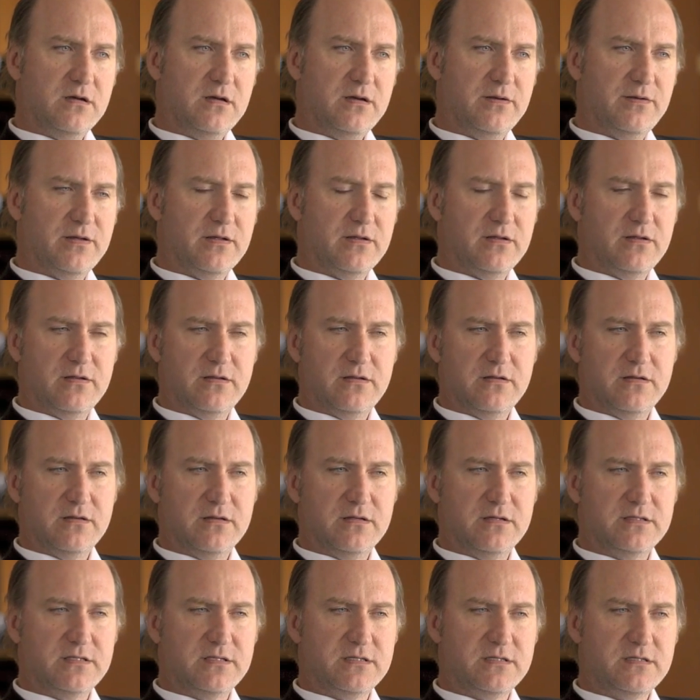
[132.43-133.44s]
I
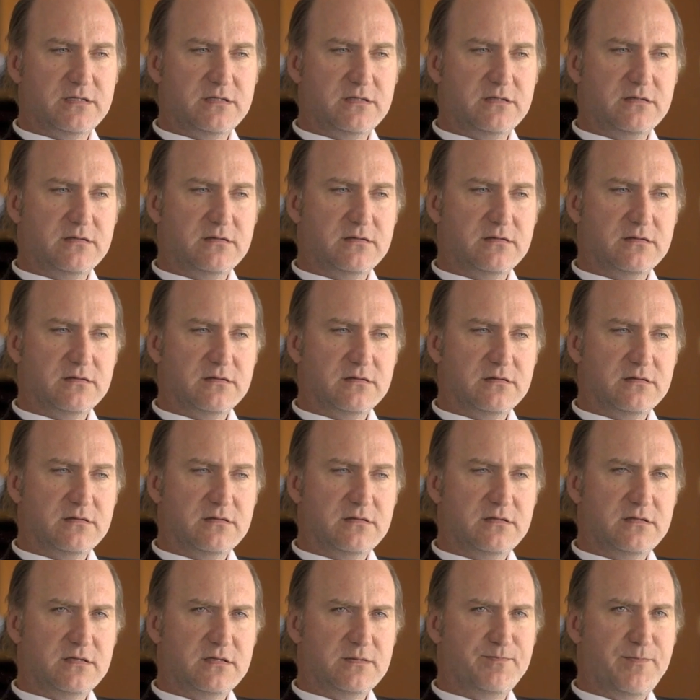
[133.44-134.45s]
mean, is this
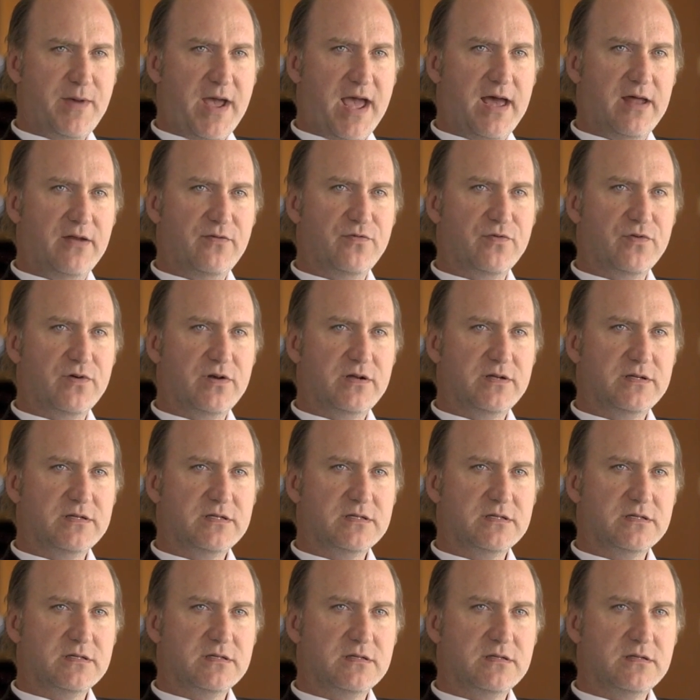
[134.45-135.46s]
bad for
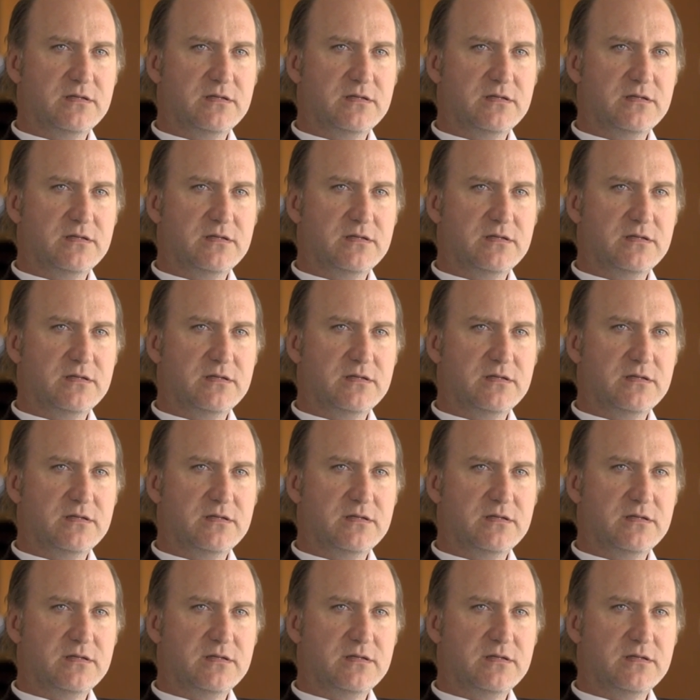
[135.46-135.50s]
us?